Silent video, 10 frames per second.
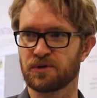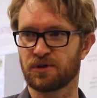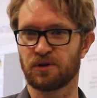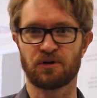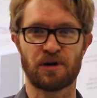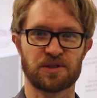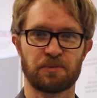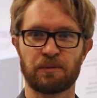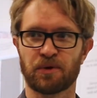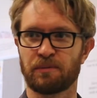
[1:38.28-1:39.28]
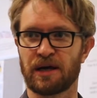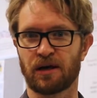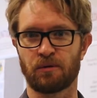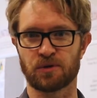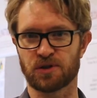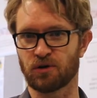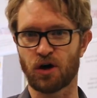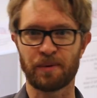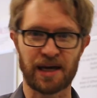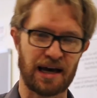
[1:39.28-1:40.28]
certain crimes that people commit and go on sort of
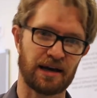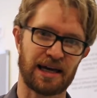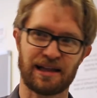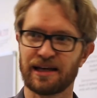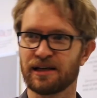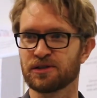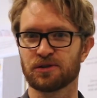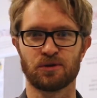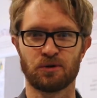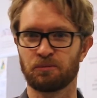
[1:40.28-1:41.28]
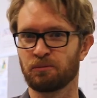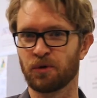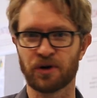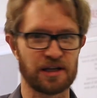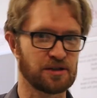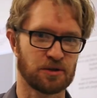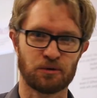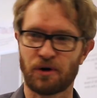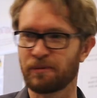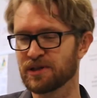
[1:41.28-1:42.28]
copycat killings or muggings or
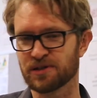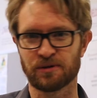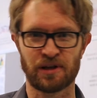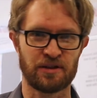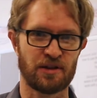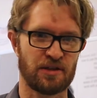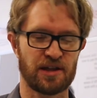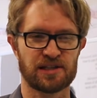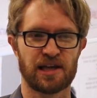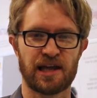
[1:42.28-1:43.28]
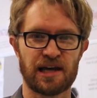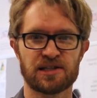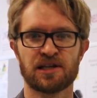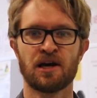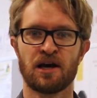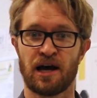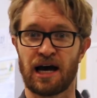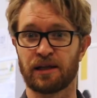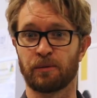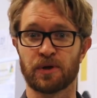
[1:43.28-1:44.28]
robbings and things like this?
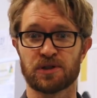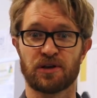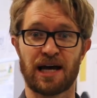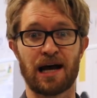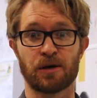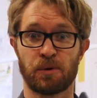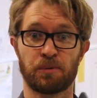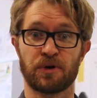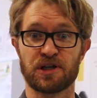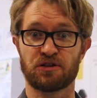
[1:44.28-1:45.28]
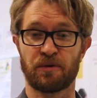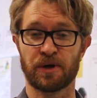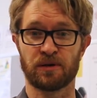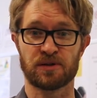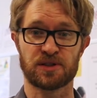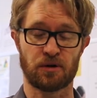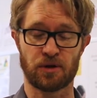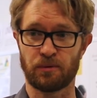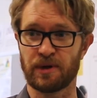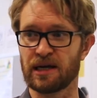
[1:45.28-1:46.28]
And then we also look at how do we punish criminals? So
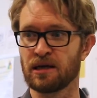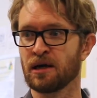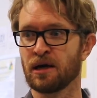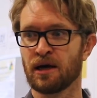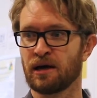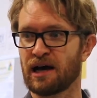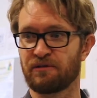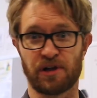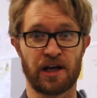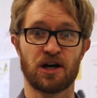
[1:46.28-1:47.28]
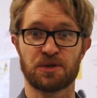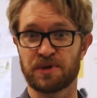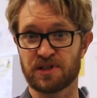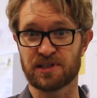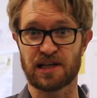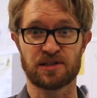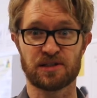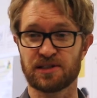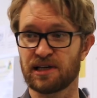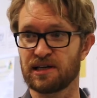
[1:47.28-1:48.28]
do we have really harsh prison
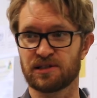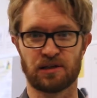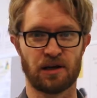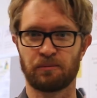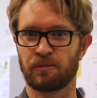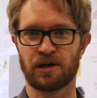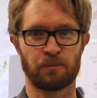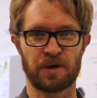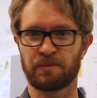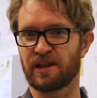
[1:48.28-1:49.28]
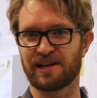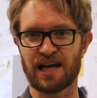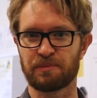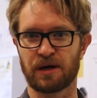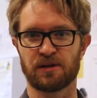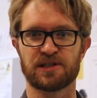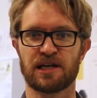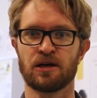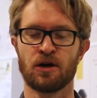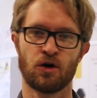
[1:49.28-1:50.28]
sentences and bring back the death
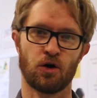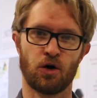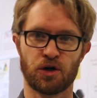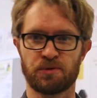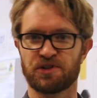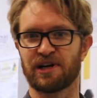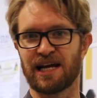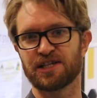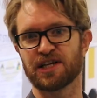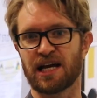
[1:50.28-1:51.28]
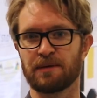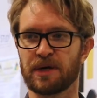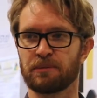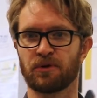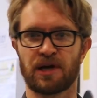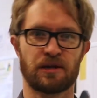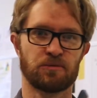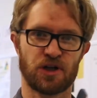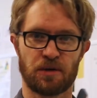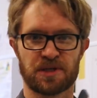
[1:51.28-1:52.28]
penalty? Or do we try and educate people, get
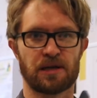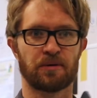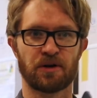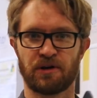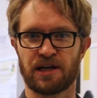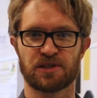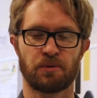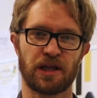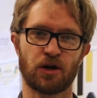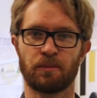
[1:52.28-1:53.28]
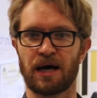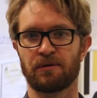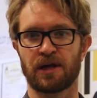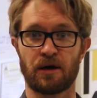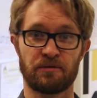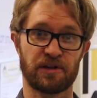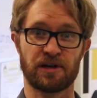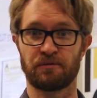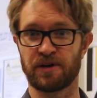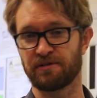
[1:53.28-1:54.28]
them jobs, get them careers, so when they come out they hopefully
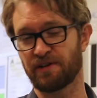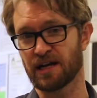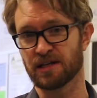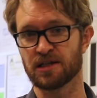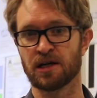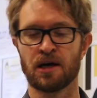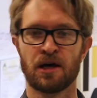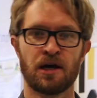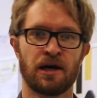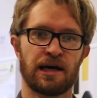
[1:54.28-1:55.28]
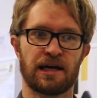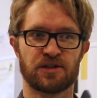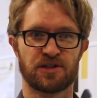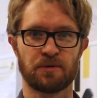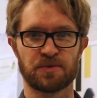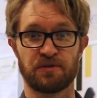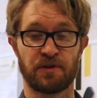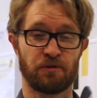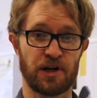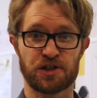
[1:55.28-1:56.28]
don't reoffend? In terms of
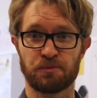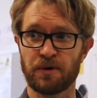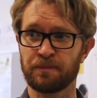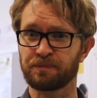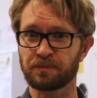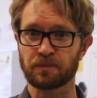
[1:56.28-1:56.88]
enrichment,